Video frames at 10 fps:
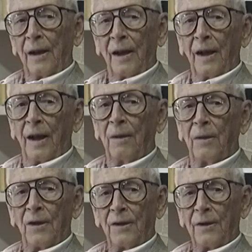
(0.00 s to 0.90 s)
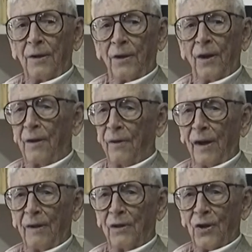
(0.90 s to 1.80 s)
and I was
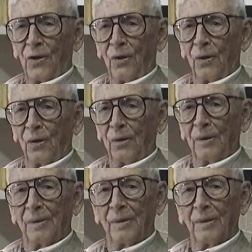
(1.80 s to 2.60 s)
35 years old